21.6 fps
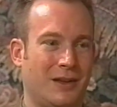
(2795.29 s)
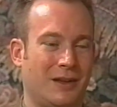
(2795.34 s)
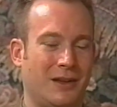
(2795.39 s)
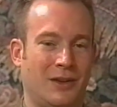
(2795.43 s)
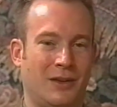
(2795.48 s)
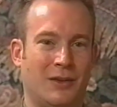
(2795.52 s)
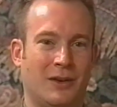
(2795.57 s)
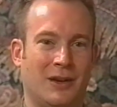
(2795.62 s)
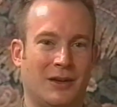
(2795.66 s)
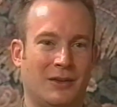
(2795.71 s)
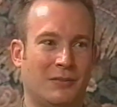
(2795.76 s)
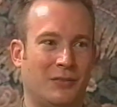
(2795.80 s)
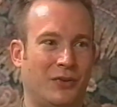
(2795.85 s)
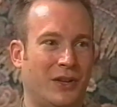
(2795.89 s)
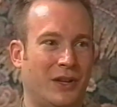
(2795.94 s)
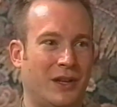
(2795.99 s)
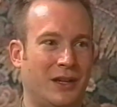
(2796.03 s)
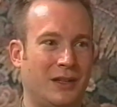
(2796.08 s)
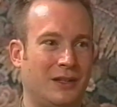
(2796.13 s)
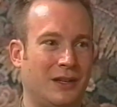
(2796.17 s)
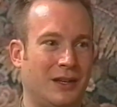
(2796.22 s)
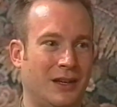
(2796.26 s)
they go out and
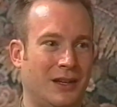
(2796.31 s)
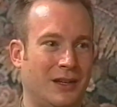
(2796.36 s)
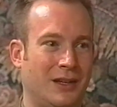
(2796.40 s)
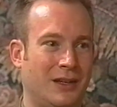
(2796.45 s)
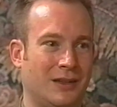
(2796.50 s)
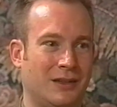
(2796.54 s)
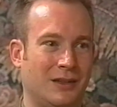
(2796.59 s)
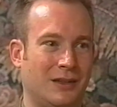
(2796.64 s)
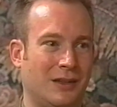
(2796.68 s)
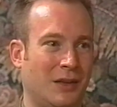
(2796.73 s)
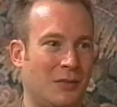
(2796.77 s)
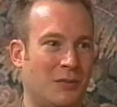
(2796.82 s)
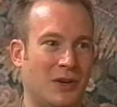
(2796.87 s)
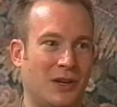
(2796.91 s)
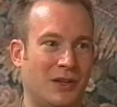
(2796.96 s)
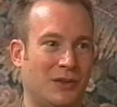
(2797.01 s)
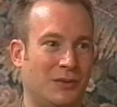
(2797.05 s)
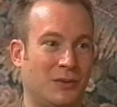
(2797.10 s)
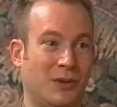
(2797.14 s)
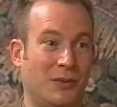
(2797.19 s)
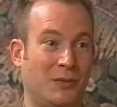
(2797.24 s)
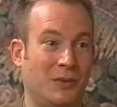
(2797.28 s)
play a gig and they
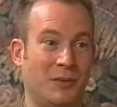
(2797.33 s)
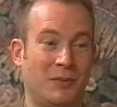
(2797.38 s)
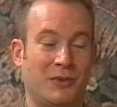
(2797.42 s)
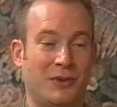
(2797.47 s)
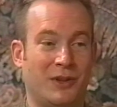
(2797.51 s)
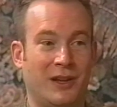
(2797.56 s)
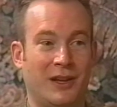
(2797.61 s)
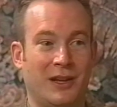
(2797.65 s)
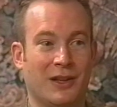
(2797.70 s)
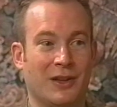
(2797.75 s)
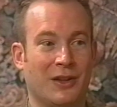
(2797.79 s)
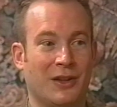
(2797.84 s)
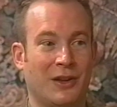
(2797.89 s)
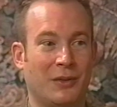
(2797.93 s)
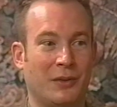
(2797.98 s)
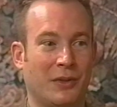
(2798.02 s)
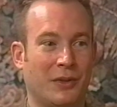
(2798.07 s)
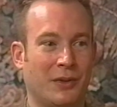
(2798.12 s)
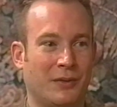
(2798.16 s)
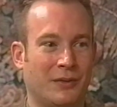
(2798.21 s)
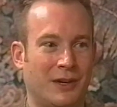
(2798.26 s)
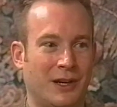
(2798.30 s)
might as well be playing along
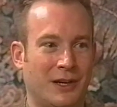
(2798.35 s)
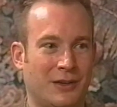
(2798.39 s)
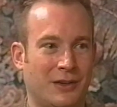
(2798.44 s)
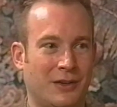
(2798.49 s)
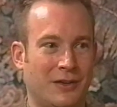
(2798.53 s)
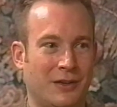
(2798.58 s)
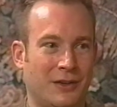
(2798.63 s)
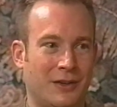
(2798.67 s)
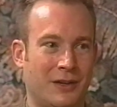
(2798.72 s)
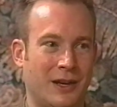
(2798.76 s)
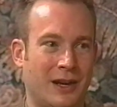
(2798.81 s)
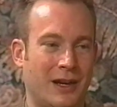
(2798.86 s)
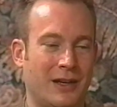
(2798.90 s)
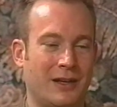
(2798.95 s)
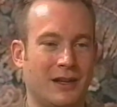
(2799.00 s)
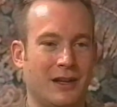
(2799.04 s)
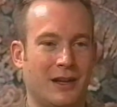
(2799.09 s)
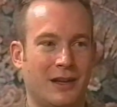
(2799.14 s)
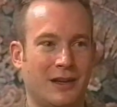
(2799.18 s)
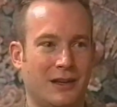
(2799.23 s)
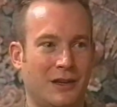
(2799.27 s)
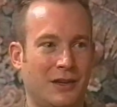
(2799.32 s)
with a record they're not
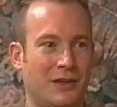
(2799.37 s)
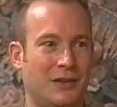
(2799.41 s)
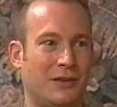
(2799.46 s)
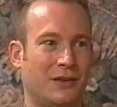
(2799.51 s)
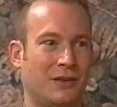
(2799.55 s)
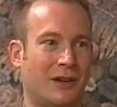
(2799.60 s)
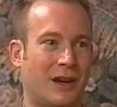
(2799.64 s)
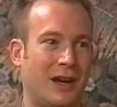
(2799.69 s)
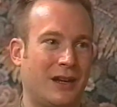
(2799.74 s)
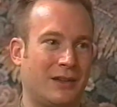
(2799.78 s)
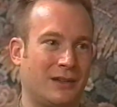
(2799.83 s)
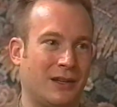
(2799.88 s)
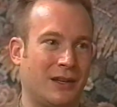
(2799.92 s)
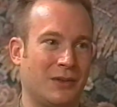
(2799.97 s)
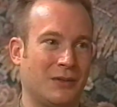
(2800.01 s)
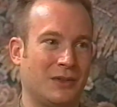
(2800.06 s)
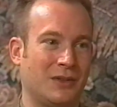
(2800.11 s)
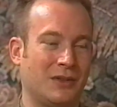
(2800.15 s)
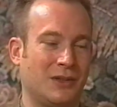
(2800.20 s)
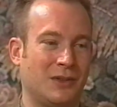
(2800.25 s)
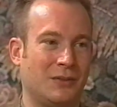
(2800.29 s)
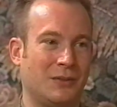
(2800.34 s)
interacting
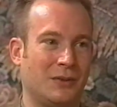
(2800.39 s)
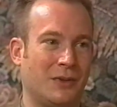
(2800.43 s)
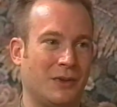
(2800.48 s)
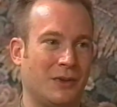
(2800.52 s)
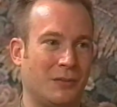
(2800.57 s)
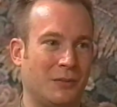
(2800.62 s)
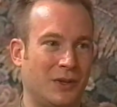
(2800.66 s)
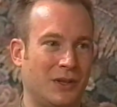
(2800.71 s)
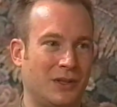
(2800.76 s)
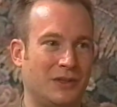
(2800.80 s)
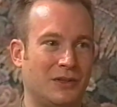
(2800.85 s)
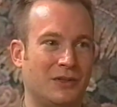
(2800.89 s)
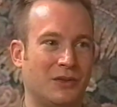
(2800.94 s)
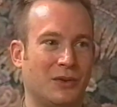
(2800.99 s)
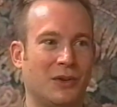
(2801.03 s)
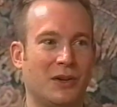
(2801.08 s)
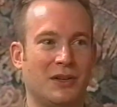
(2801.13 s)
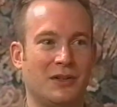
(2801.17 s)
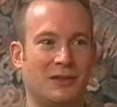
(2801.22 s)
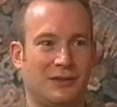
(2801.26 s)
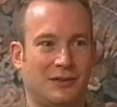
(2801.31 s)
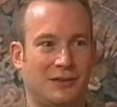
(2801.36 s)
which is one of the big
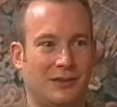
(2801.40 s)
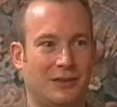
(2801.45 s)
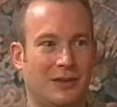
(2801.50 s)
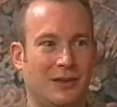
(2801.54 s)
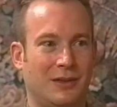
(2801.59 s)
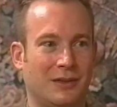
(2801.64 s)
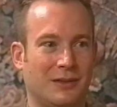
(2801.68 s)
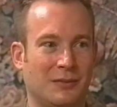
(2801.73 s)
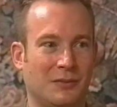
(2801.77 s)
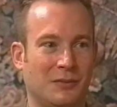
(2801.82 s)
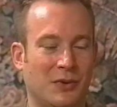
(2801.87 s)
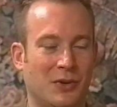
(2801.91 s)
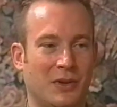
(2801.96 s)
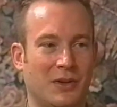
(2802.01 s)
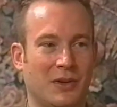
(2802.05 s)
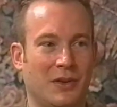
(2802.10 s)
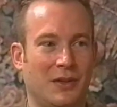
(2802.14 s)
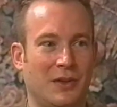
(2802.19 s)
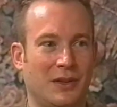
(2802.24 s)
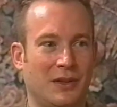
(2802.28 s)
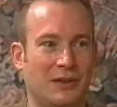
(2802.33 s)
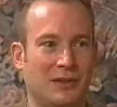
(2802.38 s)
joys and
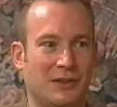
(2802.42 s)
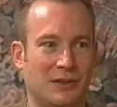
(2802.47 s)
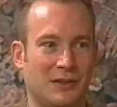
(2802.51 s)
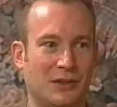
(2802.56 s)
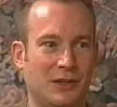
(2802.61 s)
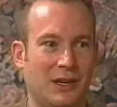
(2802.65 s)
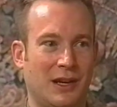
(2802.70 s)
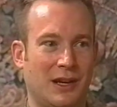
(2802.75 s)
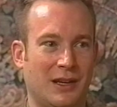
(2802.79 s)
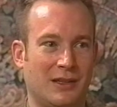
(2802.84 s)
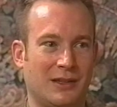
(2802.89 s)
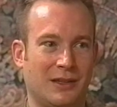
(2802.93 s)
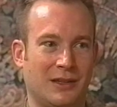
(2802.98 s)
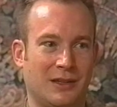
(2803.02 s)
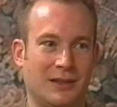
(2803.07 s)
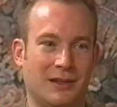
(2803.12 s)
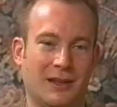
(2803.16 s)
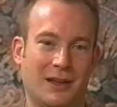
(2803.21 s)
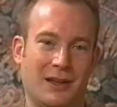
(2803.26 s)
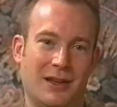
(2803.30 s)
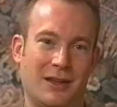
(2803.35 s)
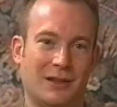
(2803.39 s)
important things in jazz that
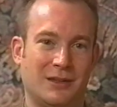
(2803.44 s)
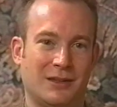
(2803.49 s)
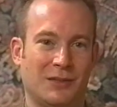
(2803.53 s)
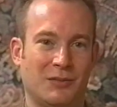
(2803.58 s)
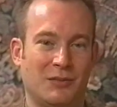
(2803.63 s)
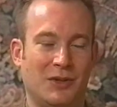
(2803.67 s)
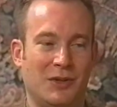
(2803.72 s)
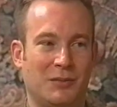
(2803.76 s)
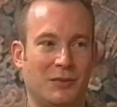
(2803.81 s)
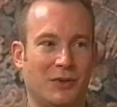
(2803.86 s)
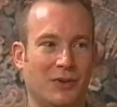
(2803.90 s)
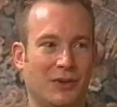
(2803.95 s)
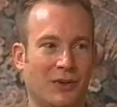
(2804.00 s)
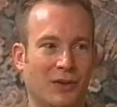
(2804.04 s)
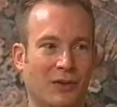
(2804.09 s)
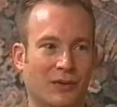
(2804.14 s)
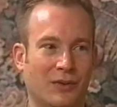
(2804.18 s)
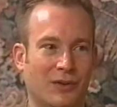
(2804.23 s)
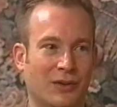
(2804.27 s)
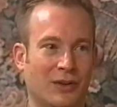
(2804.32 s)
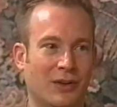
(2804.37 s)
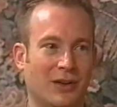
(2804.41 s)
some people
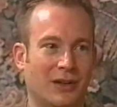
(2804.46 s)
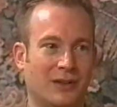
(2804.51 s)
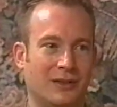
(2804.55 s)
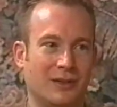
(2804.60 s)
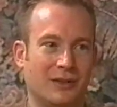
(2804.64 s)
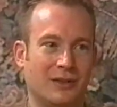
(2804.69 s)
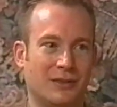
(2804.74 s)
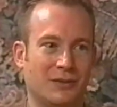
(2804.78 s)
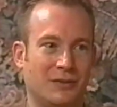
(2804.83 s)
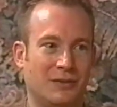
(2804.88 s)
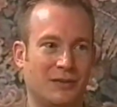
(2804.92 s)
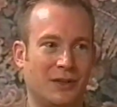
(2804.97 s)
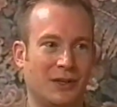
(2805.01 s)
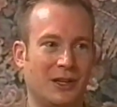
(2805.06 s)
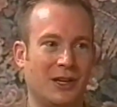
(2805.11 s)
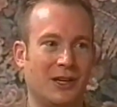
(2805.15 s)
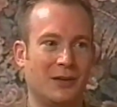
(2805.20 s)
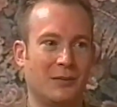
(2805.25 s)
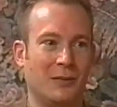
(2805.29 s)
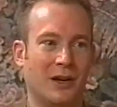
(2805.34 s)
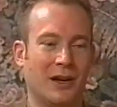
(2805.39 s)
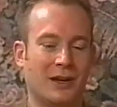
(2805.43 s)
overlook or
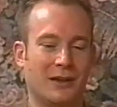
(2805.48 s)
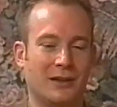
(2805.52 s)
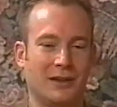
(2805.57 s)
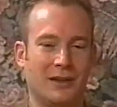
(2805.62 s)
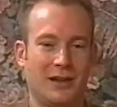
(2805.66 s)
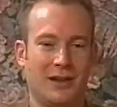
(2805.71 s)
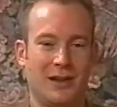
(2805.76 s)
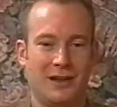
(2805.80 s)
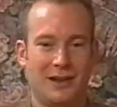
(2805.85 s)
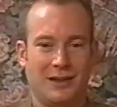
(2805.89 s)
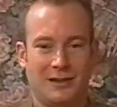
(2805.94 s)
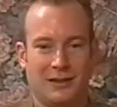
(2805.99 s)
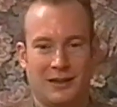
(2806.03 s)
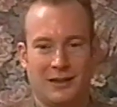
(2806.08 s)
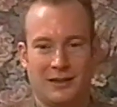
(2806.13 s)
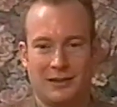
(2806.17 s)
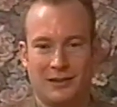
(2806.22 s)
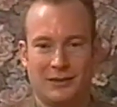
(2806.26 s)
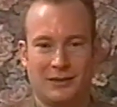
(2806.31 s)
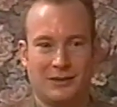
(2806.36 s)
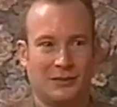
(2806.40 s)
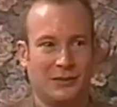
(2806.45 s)
forget about that
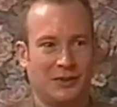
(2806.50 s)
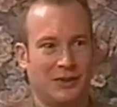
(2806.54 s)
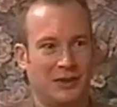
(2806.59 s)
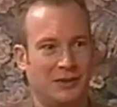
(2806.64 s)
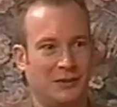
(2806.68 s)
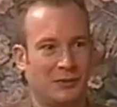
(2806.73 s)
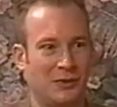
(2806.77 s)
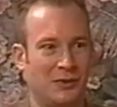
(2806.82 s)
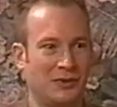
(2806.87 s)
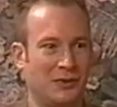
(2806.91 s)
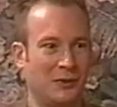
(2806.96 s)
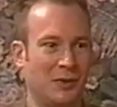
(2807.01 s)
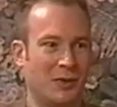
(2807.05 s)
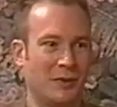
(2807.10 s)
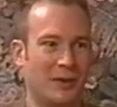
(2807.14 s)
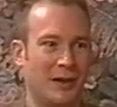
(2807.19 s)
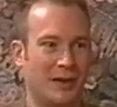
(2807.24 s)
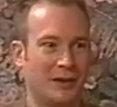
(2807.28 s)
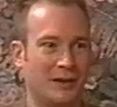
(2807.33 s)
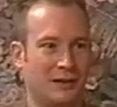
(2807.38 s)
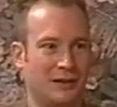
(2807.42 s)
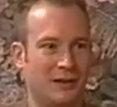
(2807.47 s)
it's really supposed to be
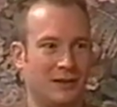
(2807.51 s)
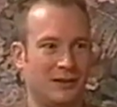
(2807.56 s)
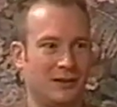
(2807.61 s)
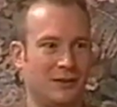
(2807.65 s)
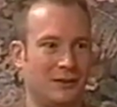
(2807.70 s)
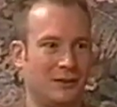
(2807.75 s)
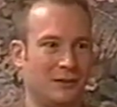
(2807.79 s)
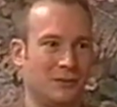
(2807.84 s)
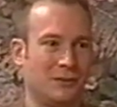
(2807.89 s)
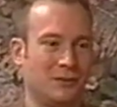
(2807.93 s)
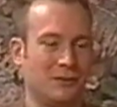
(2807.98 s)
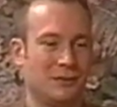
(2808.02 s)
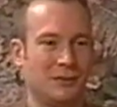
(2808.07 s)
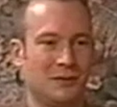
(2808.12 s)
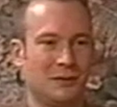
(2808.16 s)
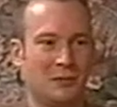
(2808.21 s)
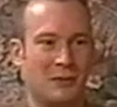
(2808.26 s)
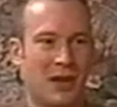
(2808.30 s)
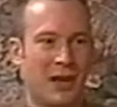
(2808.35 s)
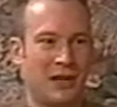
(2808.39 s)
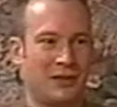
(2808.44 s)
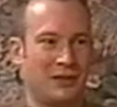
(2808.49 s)
about this
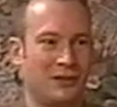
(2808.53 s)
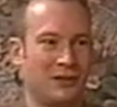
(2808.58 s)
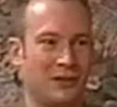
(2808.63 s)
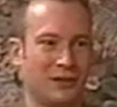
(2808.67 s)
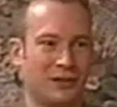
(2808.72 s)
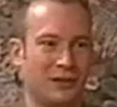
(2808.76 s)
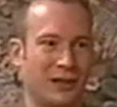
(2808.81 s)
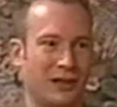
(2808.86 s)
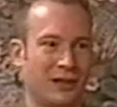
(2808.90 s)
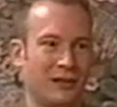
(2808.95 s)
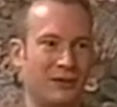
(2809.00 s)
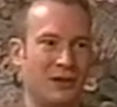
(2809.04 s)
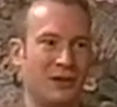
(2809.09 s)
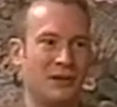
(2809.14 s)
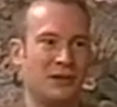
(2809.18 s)
magical kind of